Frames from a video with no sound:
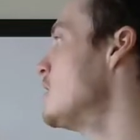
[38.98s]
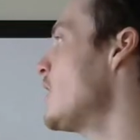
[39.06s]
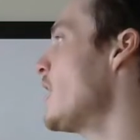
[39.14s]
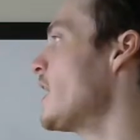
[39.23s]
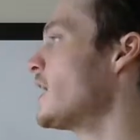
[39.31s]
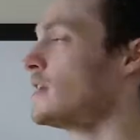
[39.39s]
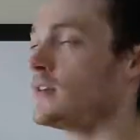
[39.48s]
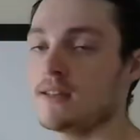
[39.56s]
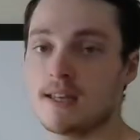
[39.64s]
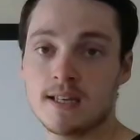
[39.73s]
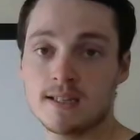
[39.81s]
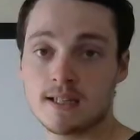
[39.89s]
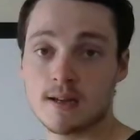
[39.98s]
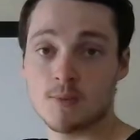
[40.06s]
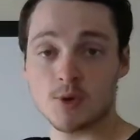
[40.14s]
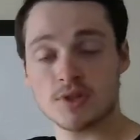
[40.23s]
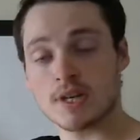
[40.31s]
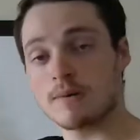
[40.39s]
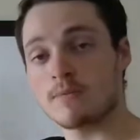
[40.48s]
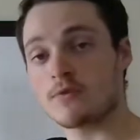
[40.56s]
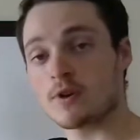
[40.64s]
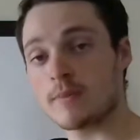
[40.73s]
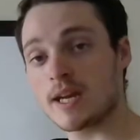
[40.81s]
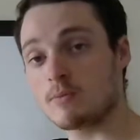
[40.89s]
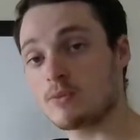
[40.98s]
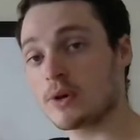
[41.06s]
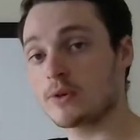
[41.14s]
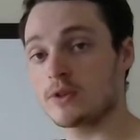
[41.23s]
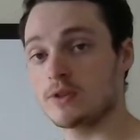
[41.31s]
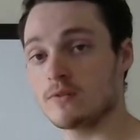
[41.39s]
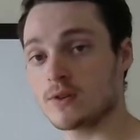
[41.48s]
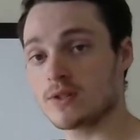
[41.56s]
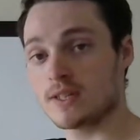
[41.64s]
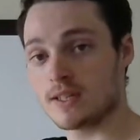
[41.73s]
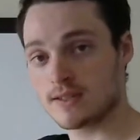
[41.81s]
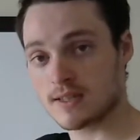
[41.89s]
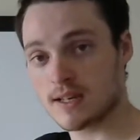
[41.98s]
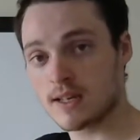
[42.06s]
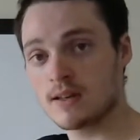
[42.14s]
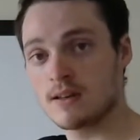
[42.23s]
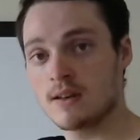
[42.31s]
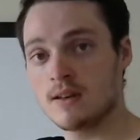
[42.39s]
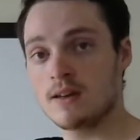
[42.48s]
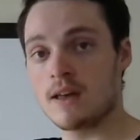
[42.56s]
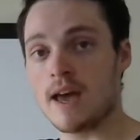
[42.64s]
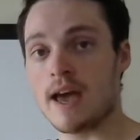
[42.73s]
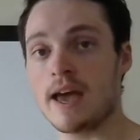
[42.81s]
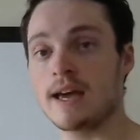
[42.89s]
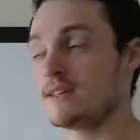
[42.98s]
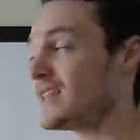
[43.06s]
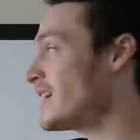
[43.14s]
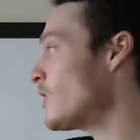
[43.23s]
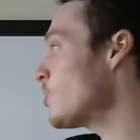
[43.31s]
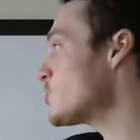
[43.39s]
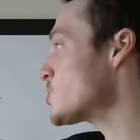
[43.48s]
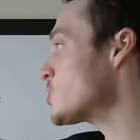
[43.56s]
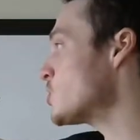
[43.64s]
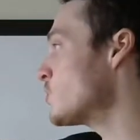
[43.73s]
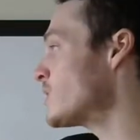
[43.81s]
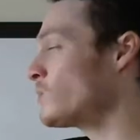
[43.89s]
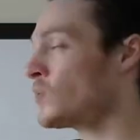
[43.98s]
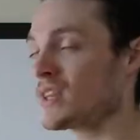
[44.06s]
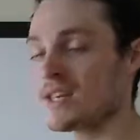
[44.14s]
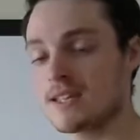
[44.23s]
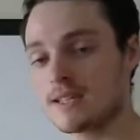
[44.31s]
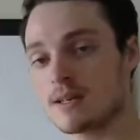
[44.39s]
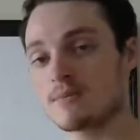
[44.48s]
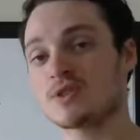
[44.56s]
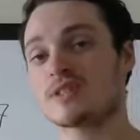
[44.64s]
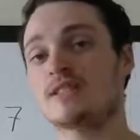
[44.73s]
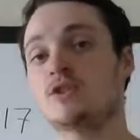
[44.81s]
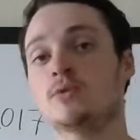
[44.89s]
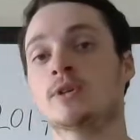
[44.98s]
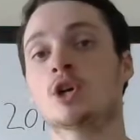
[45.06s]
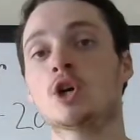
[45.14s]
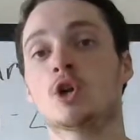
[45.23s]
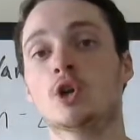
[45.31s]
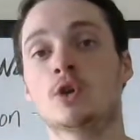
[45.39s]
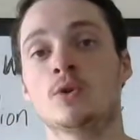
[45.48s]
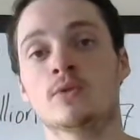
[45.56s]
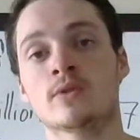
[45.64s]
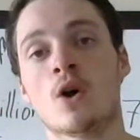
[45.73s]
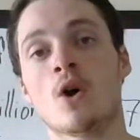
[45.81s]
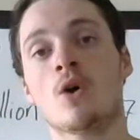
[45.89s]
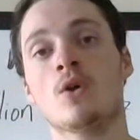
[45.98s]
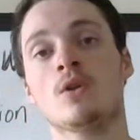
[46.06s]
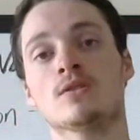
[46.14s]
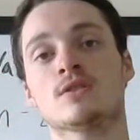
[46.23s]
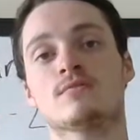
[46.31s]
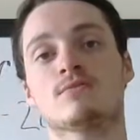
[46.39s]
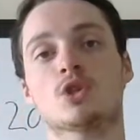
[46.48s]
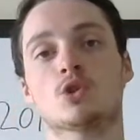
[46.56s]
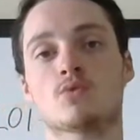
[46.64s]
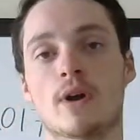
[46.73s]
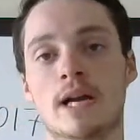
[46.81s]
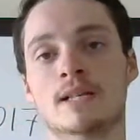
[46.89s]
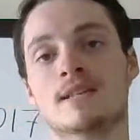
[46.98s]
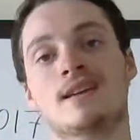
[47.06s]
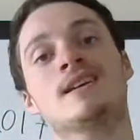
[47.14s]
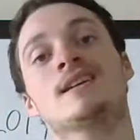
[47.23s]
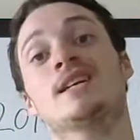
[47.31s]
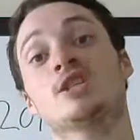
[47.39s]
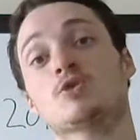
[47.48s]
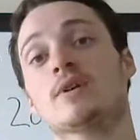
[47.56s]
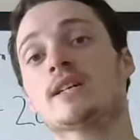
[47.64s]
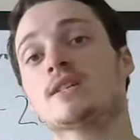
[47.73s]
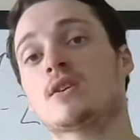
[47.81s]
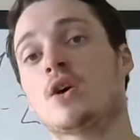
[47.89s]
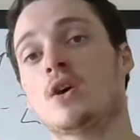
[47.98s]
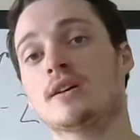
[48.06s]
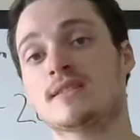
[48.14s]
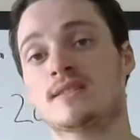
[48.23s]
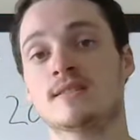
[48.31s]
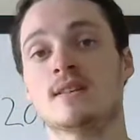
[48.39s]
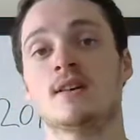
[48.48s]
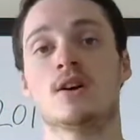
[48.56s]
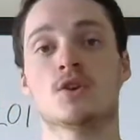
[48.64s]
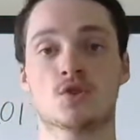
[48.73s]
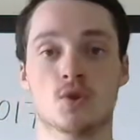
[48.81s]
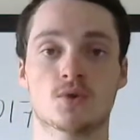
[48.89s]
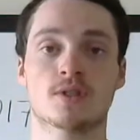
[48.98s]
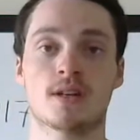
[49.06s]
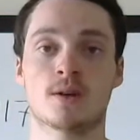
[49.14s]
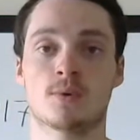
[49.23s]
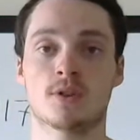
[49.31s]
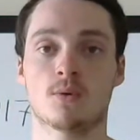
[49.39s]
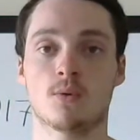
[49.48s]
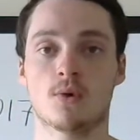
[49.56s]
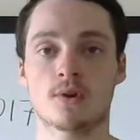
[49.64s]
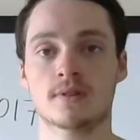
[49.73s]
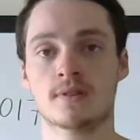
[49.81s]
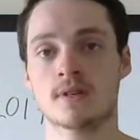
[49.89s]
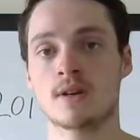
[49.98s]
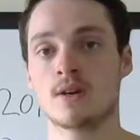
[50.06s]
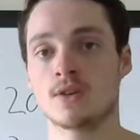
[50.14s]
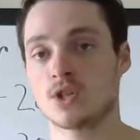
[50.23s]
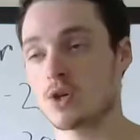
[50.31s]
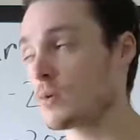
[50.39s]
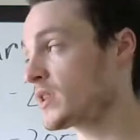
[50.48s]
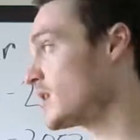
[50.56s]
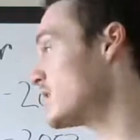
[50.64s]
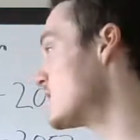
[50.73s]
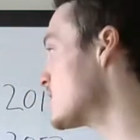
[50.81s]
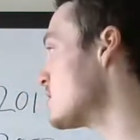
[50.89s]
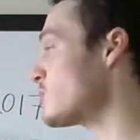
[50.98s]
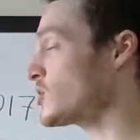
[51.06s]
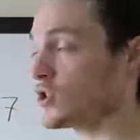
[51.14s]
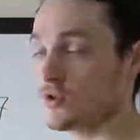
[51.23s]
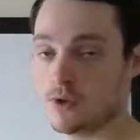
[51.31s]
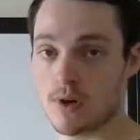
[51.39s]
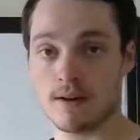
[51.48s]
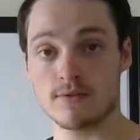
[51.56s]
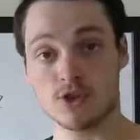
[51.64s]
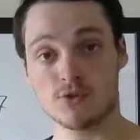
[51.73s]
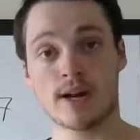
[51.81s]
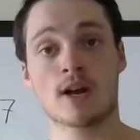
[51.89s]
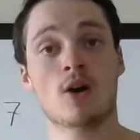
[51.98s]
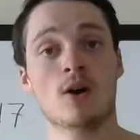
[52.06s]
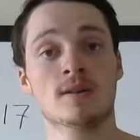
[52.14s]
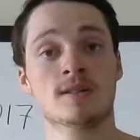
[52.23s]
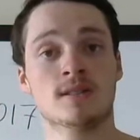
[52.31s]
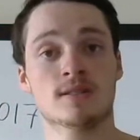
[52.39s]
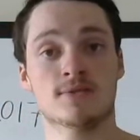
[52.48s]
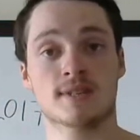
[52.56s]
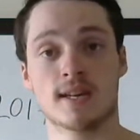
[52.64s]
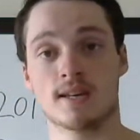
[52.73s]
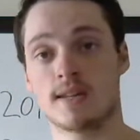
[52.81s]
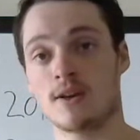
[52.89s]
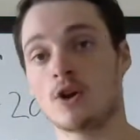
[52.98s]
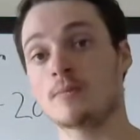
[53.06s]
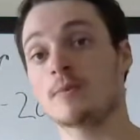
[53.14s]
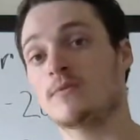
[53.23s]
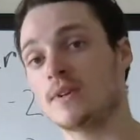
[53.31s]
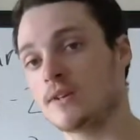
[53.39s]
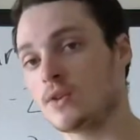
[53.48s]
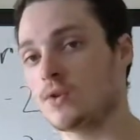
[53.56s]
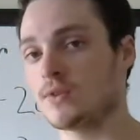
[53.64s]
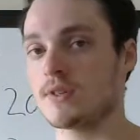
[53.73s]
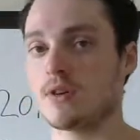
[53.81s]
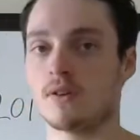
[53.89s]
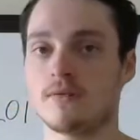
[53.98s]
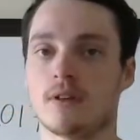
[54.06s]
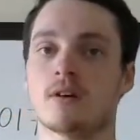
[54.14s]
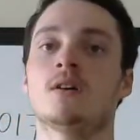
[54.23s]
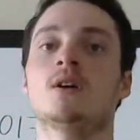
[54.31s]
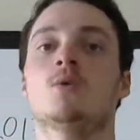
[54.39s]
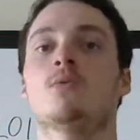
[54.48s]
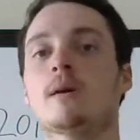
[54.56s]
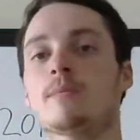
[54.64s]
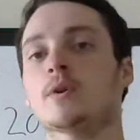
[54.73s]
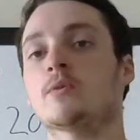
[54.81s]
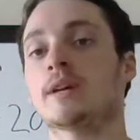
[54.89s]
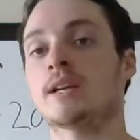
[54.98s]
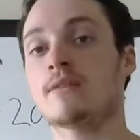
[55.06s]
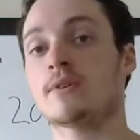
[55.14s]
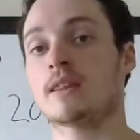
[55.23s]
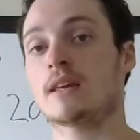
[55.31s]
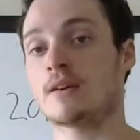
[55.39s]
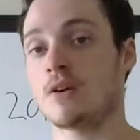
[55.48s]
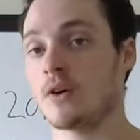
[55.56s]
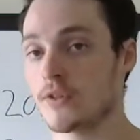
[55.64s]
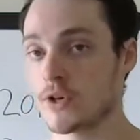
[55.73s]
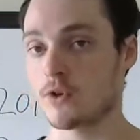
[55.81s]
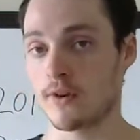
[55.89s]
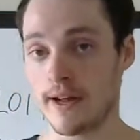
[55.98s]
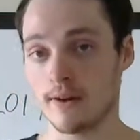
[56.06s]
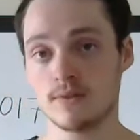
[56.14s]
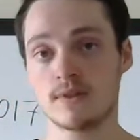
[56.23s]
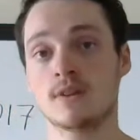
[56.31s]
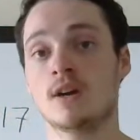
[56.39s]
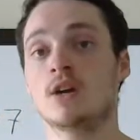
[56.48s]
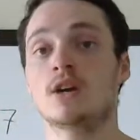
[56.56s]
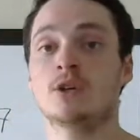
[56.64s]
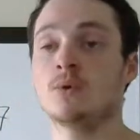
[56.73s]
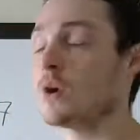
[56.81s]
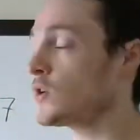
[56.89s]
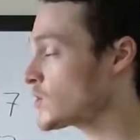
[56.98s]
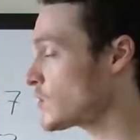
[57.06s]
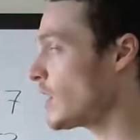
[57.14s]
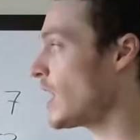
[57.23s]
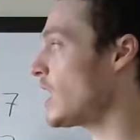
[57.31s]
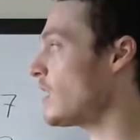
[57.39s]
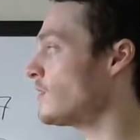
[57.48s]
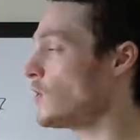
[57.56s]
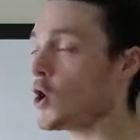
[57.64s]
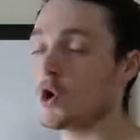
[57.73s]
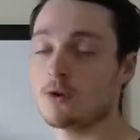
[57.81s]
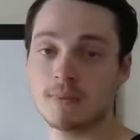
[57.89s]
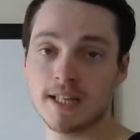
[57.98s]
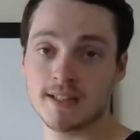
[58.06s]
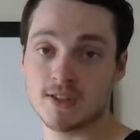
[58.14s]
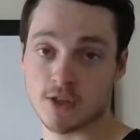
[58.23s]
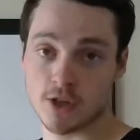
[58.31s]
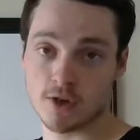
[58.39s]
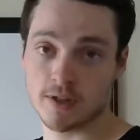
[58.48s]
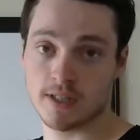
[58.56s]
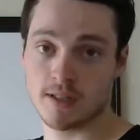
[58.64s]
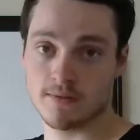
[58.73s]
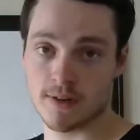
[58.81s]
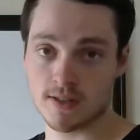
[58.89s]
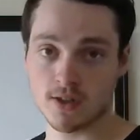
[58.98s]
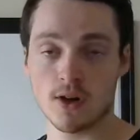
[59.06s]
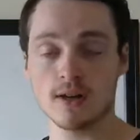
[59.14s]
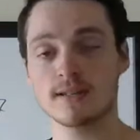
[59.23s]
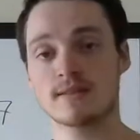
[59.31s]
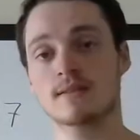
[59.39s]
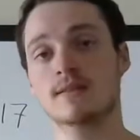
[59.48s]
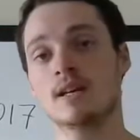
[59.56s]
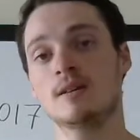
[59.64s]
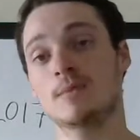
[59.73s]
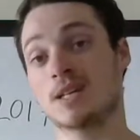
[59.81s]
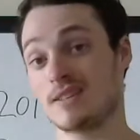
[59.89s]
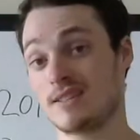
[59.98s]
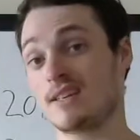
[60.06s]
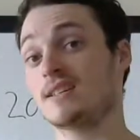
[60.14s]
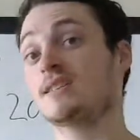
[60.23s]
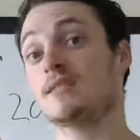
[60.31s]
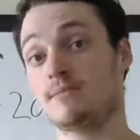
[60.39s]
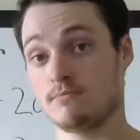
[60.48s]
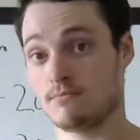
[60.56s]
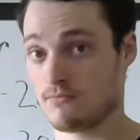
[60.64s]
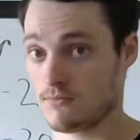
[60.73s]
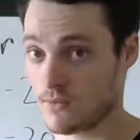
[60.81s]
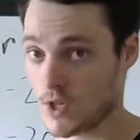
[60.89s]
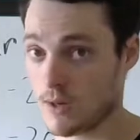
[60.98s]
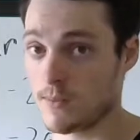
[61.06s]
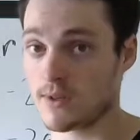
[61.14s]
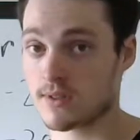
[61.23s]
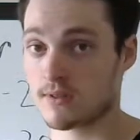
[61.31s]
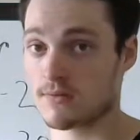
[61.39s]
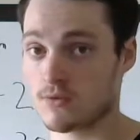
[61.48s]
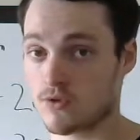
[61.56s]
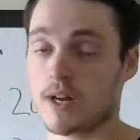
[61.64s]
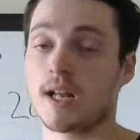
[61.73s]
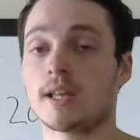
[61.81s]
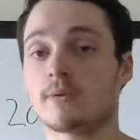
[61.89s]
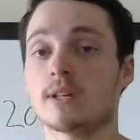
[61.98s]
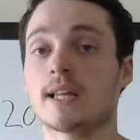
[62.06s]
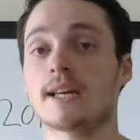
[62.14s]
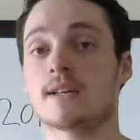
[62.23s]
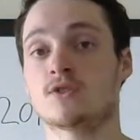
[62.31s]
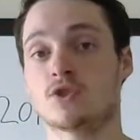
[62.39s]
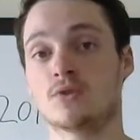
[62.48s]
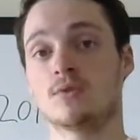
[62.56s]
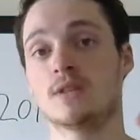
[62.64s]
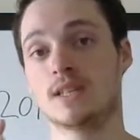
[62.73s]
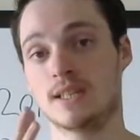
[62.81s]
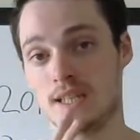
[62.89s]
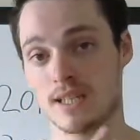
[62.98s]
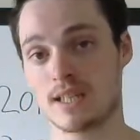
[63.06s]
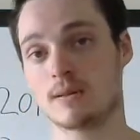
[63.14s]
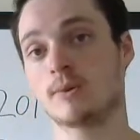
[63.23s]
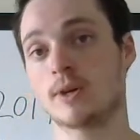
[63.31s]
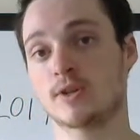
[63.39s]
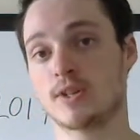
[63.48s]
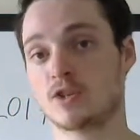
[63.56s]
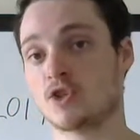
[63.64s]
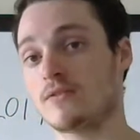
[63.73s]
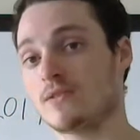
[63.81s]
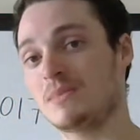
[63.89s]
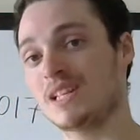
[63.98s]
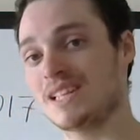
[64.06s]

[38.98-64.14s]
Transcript: And these numbers come from a Brown University study. And they also, within these numbers, they do include all direct and indirect costs associated with the wars. So within these numbers, you do have the direct costs of, say, the armored vehicles and all of the weaponry and everything on the ground. You also have homeland security defense costs, because that is almost directly related to the destabilization of the Middle